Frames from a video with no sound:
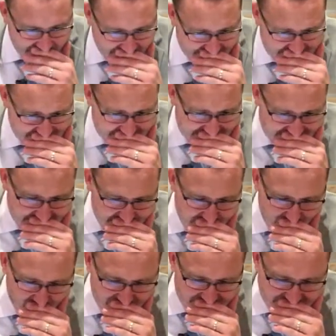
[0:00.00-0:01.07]
And he says,
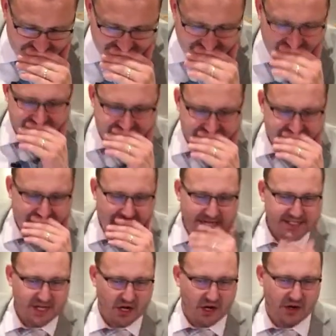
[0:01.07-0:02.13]
But when the
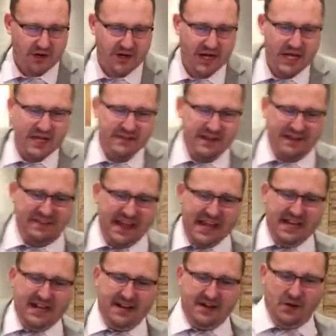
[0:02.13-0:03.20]
Philistines heard that they
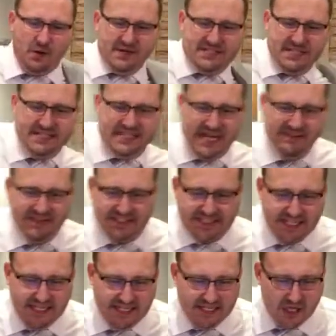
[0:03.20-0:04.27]
had anointed David
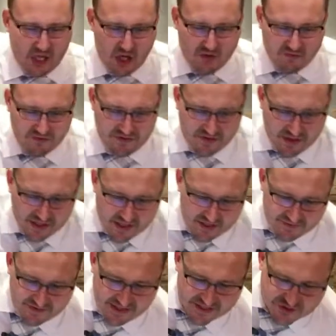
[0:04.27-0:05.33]
king over the,
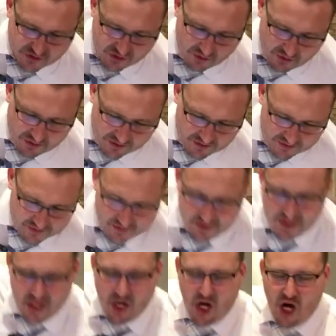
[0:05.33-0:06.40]
the Israel,
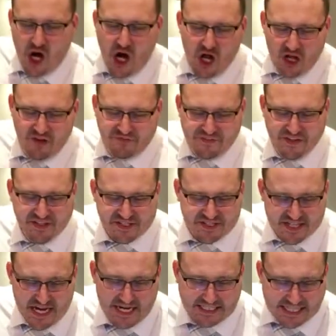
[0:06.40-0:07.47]
all the
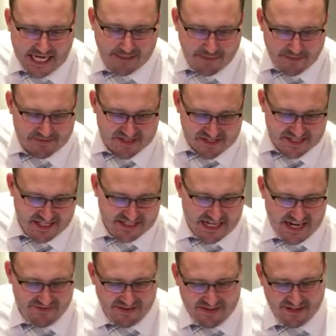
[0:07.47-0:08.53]
Philistine came up to seek
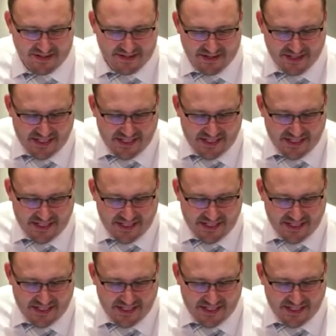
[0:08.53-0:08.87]
David.